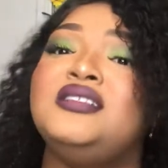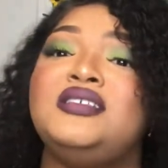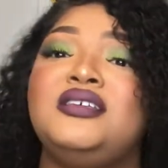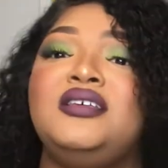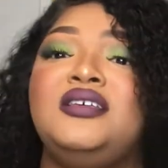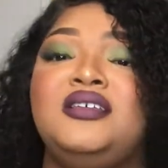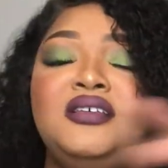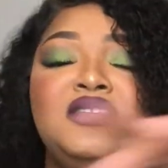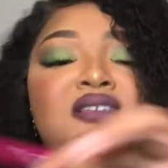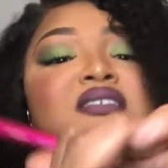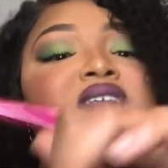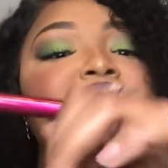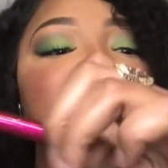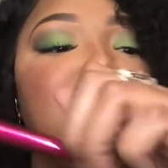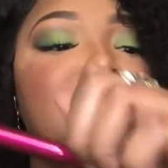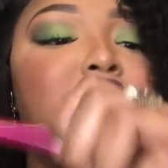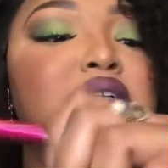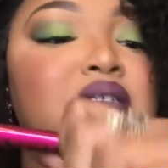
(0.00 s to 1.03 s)
or
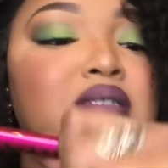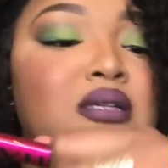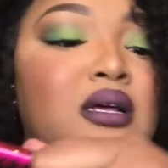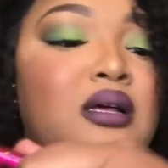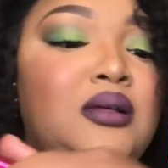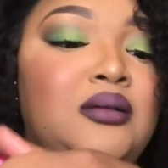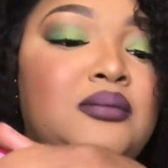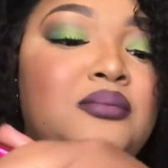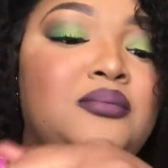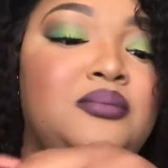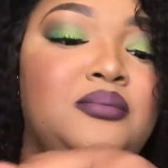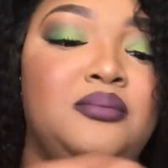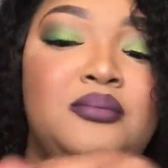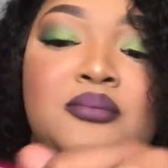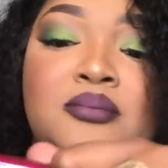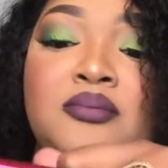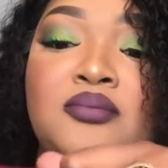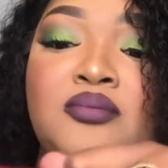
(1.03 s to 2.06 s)
something.
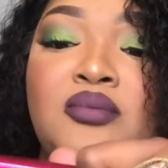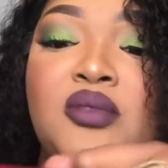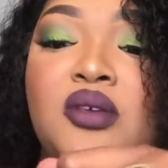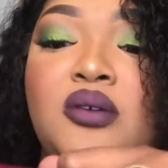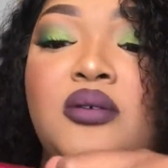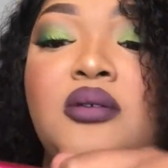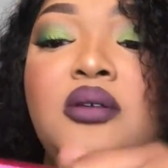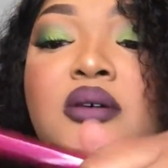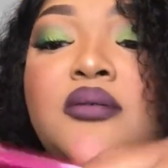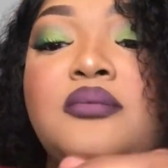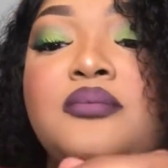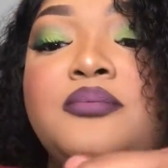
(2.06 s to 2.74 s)
You know.